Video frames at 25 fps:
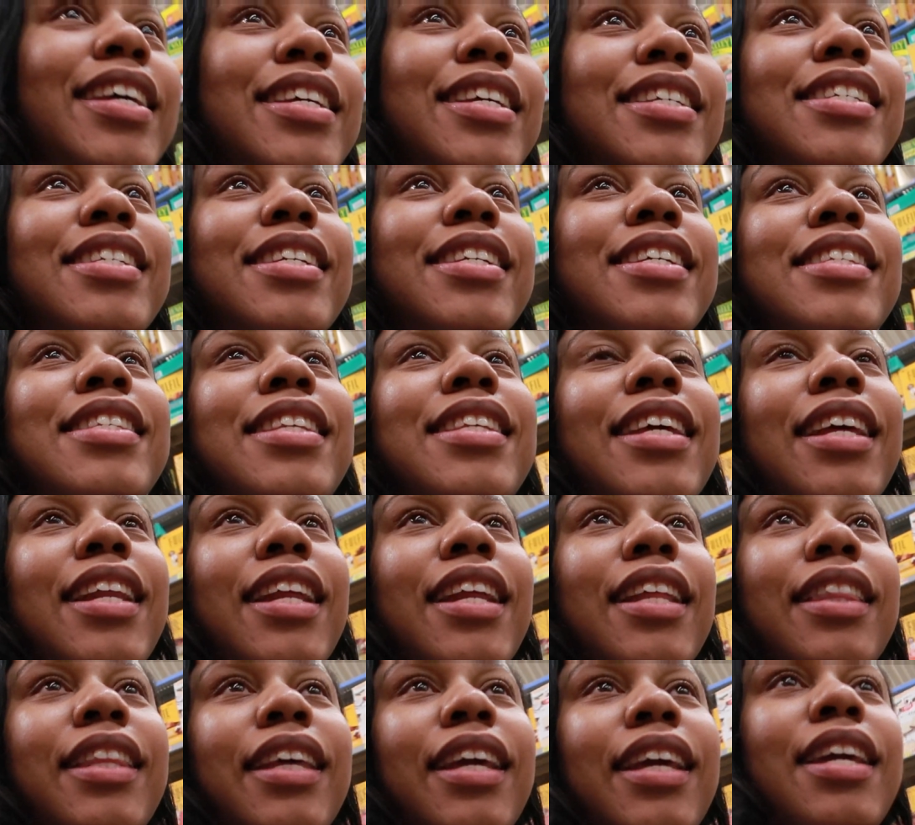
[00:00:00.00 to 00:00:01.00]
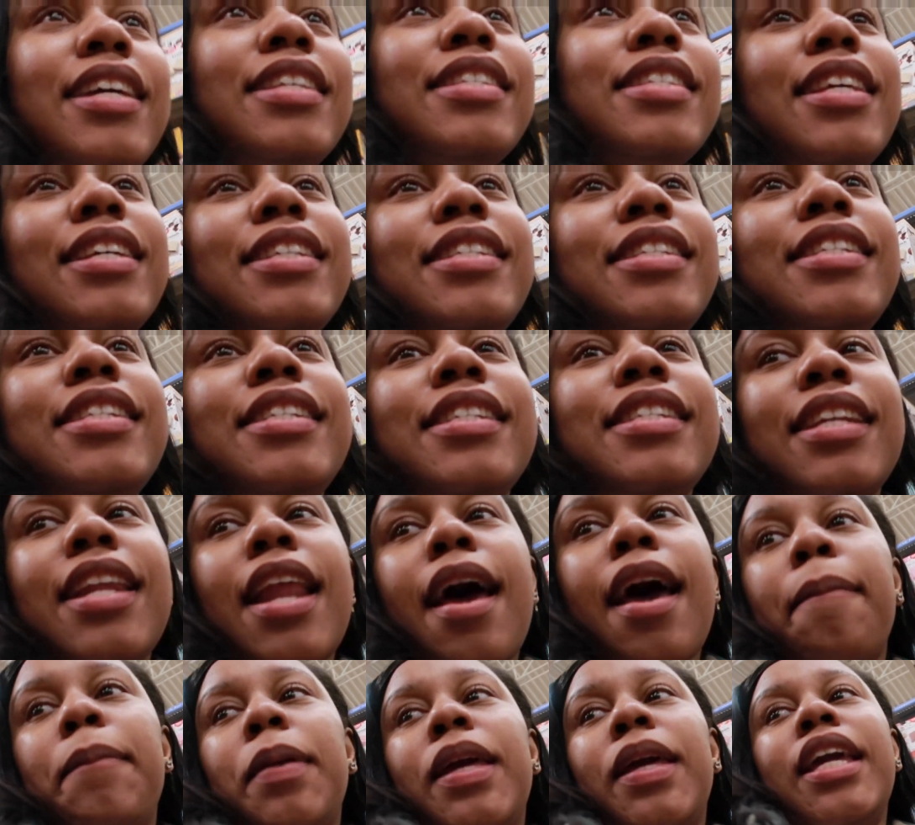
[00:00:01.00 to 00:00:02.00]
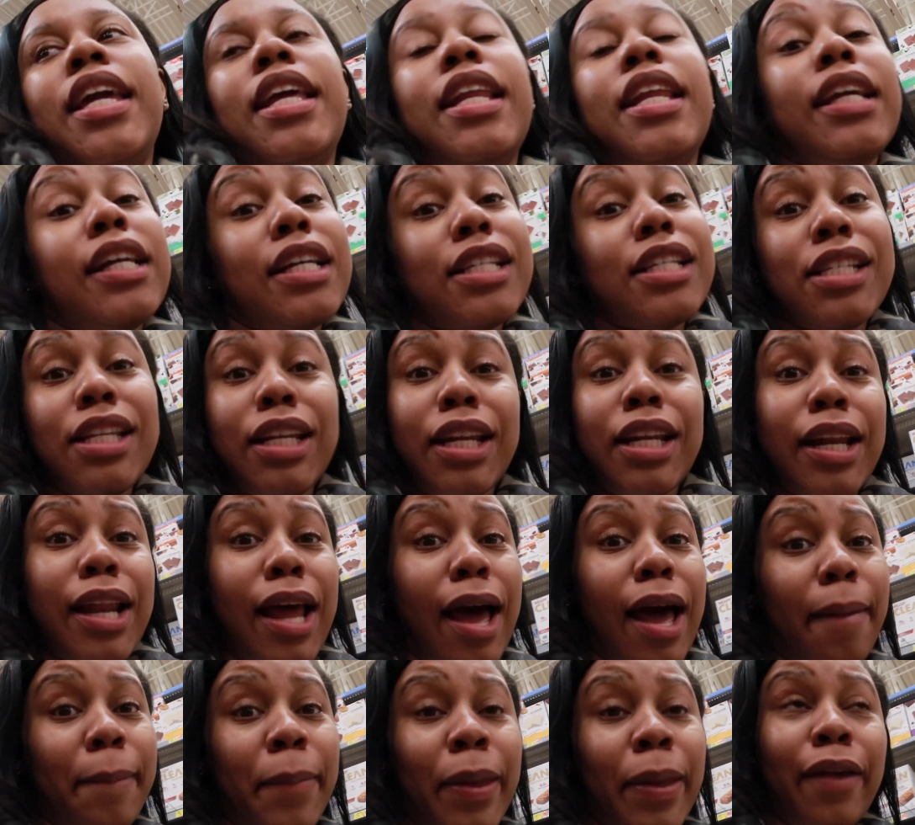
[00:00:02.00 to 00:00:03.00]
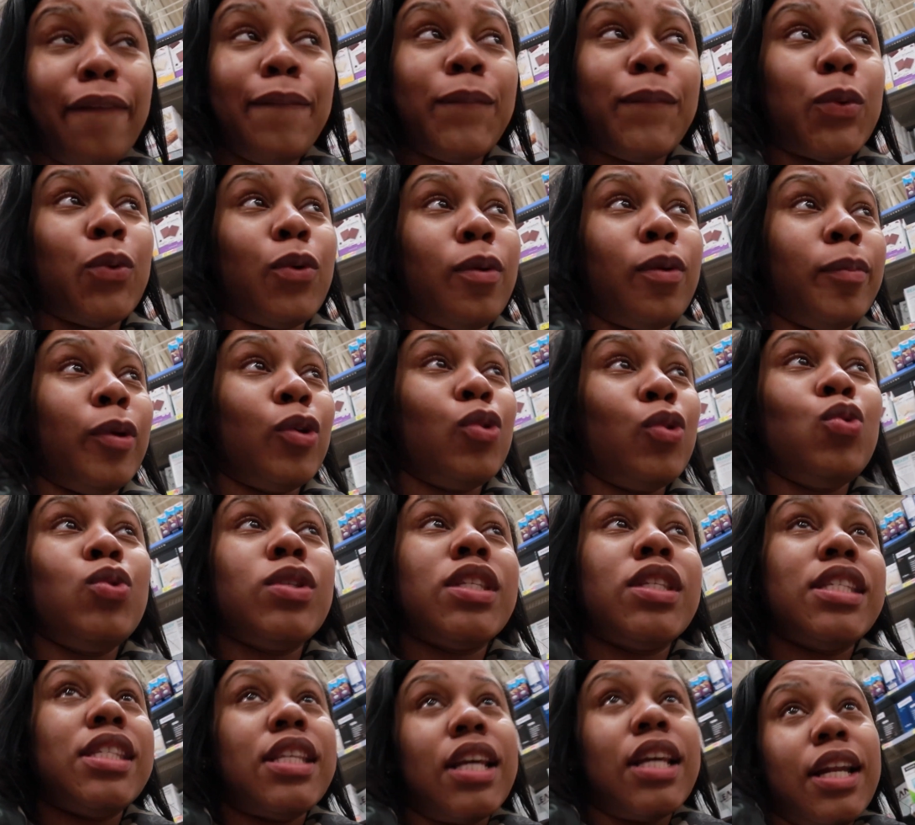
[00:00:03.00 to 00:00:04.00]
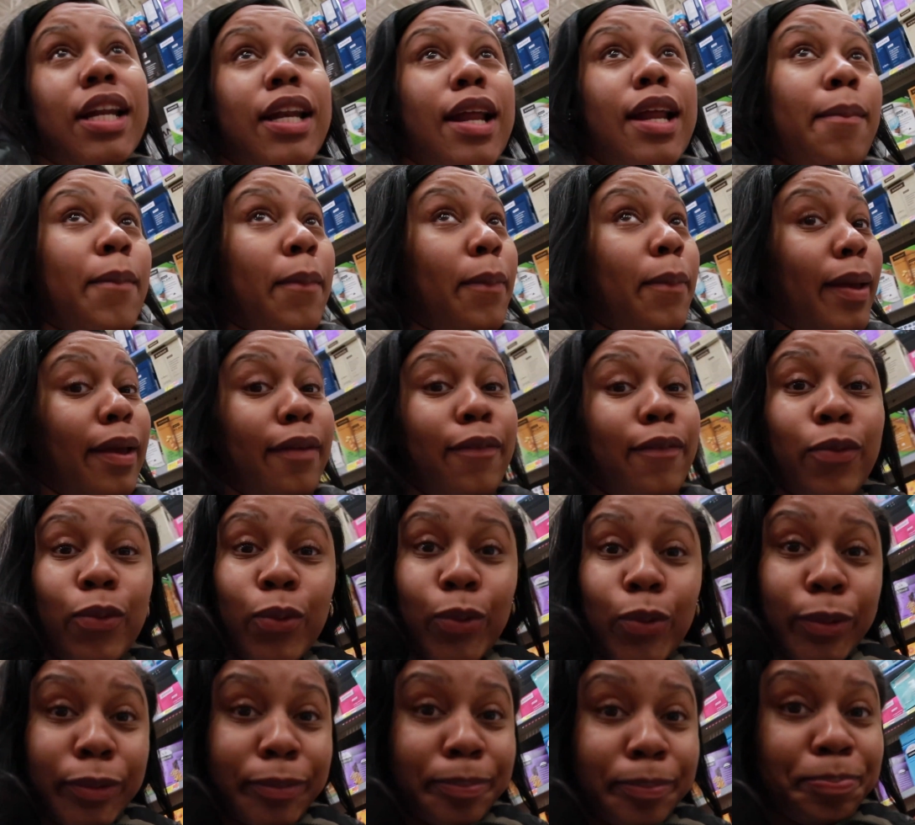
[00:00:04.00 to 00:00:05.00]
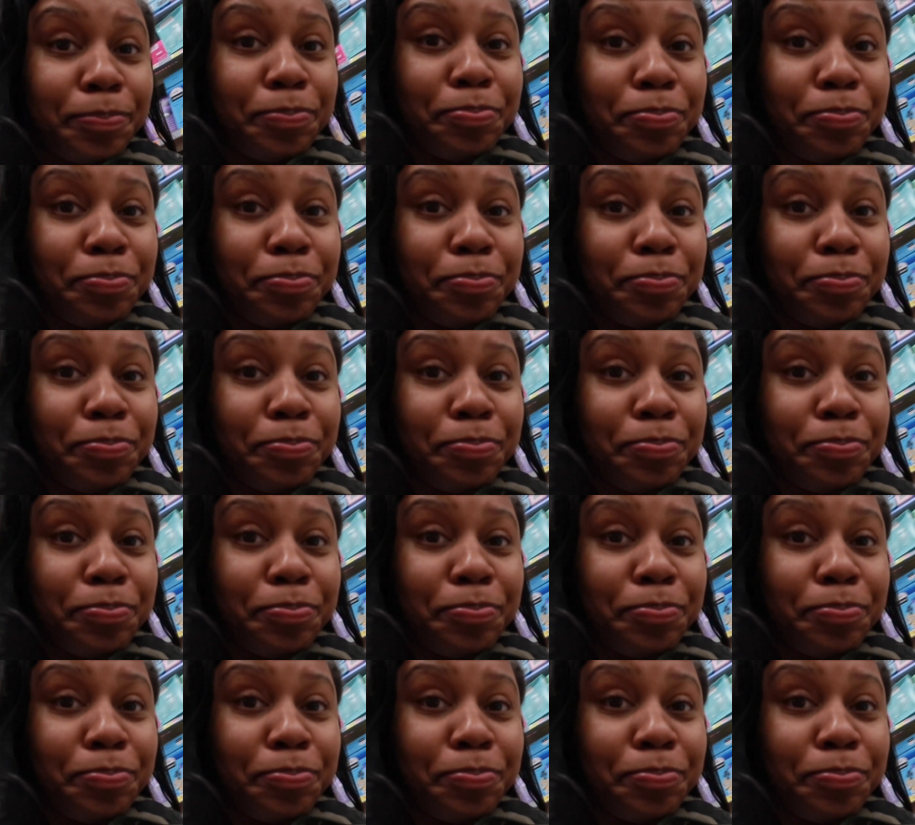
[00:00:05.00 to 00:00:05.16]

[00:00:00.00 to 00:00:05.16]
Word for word: she's eating things that she should not be eating because she did not pay for them. And who's to say that I'm going to pay for them?